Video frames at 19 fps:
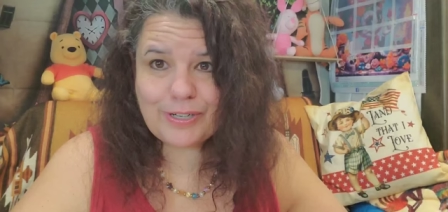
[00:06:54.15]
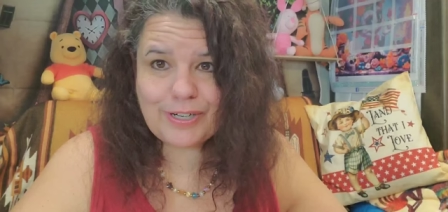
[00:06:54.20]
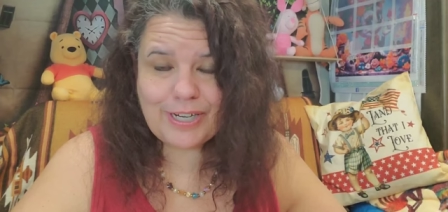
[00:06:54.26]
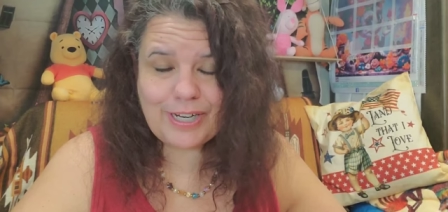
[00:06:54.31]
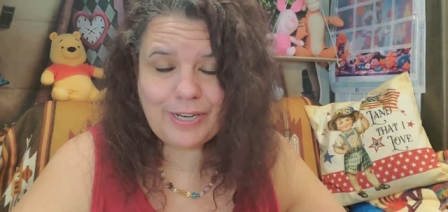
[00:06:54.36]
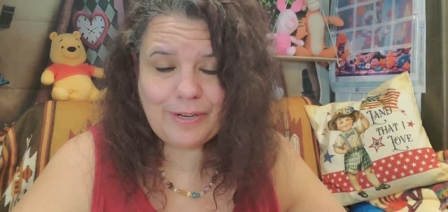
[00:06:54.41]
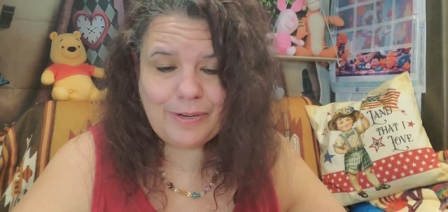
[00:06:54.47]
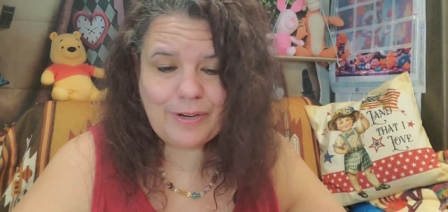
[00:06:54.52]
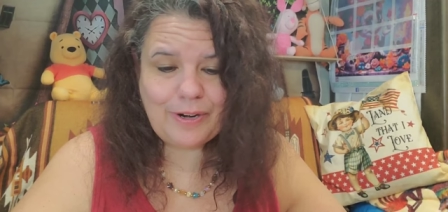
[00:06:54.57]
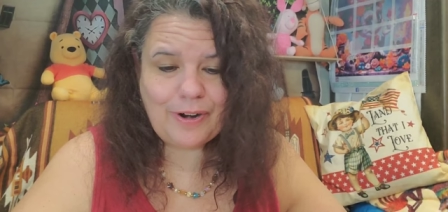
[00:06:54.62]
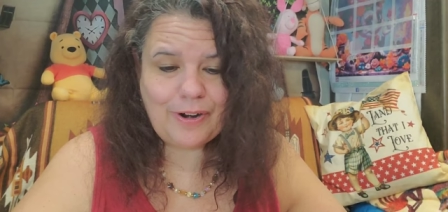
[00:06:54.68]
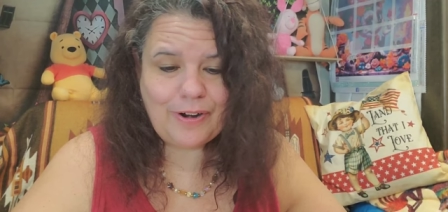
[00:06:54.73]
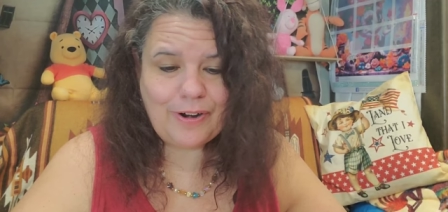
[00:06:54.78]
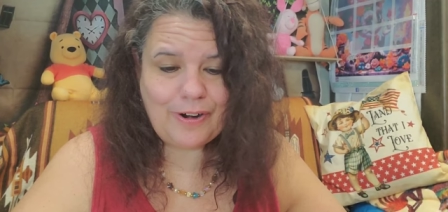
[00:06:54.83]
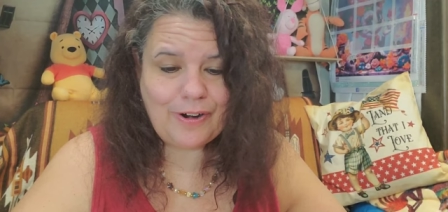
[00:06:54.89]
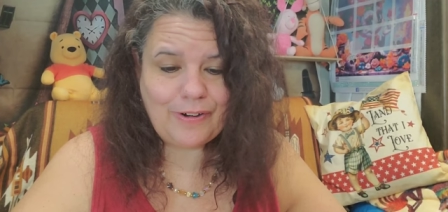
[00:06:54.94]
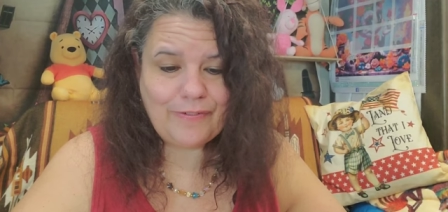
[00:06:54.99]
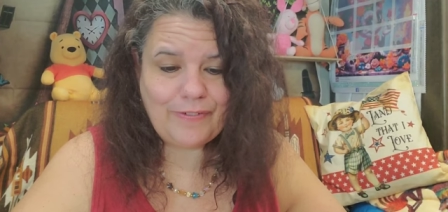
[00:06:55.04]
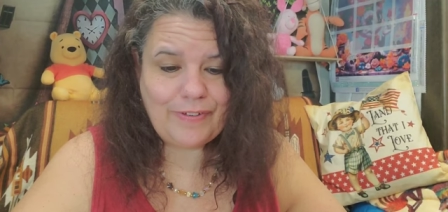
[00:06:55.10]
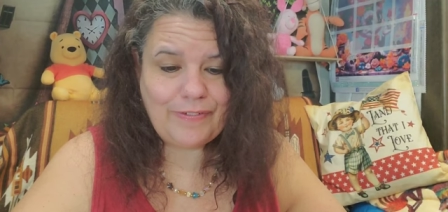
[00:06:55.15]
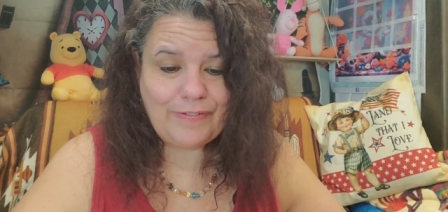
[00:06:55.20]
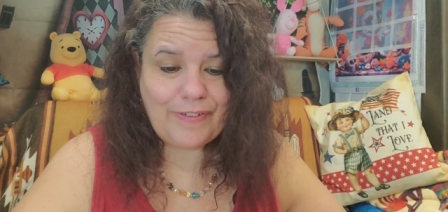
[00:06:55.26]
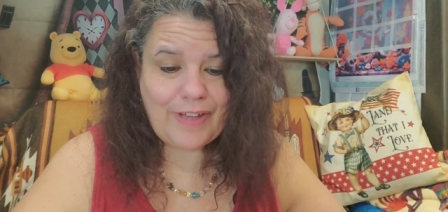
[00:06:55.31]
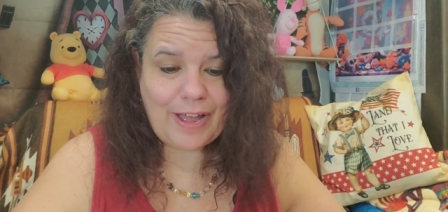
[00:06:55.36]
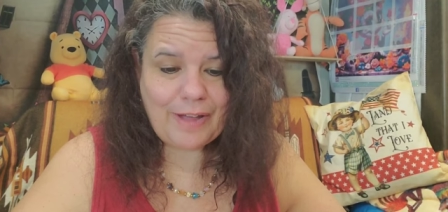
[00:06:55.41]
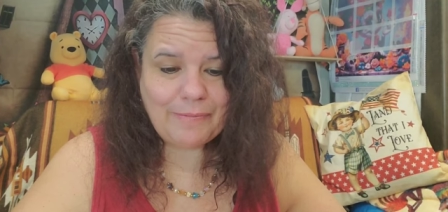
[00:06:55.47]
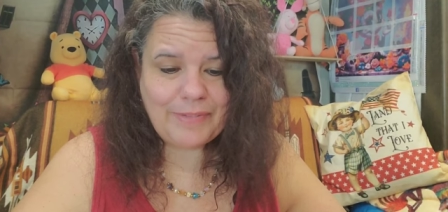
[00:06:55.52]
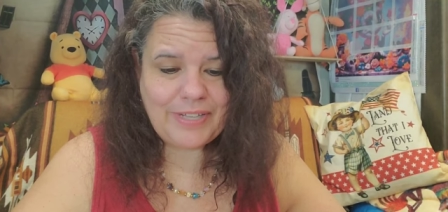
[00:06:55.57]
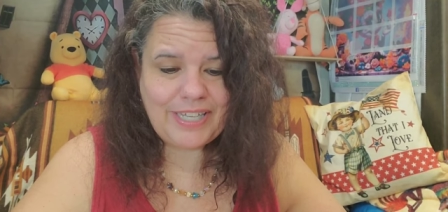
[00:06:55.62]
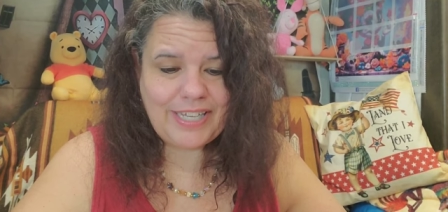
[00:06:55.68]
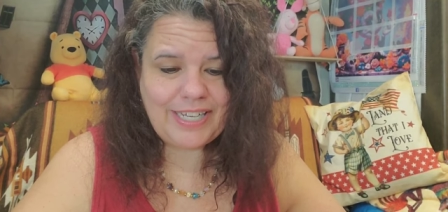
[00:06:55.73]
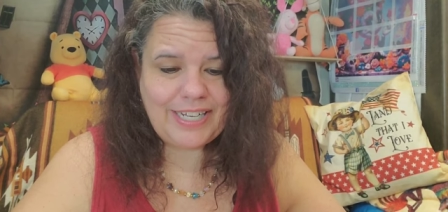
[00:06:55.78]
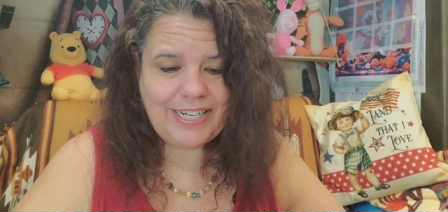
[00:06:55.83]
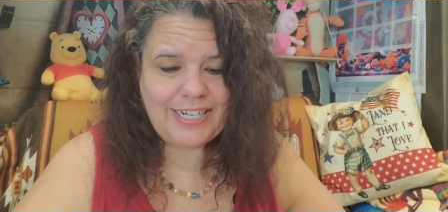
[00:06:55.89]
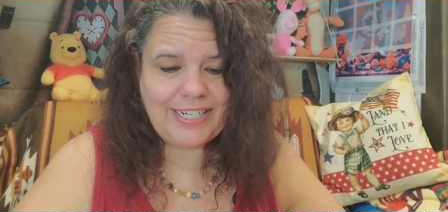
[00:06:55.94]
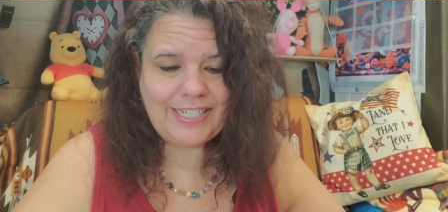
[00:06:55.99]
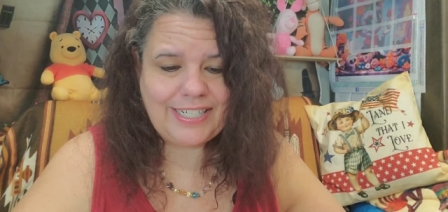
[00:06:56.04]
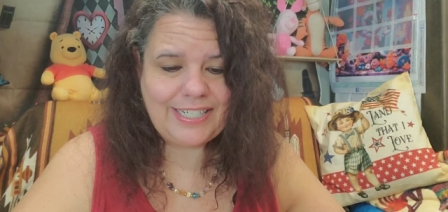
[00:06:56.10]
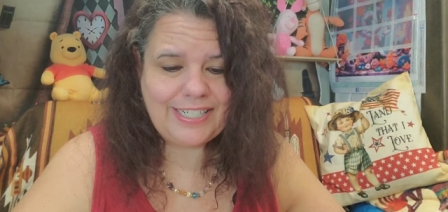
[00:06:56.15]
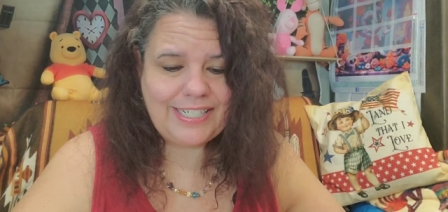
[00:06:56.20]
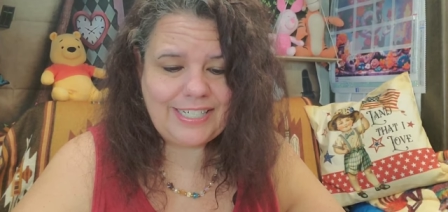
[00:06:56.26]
are in our RV family here,